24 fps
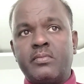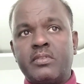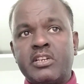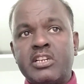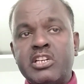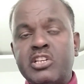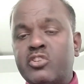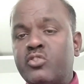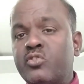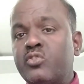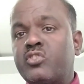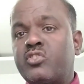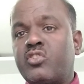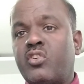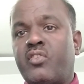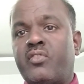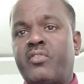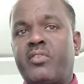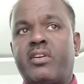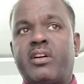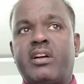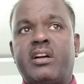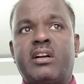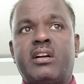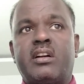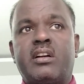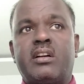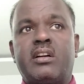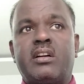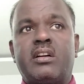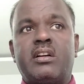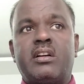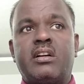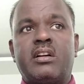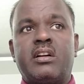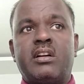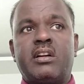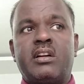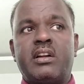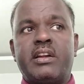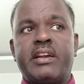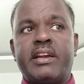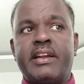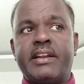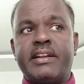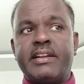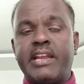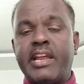reduce of
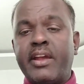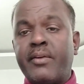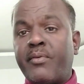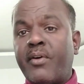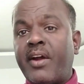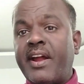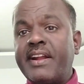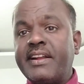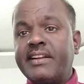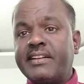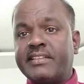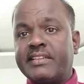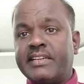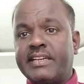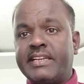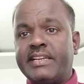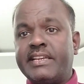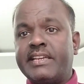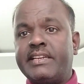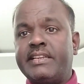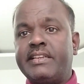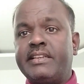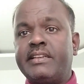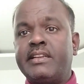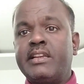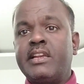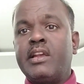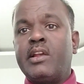and avoid the any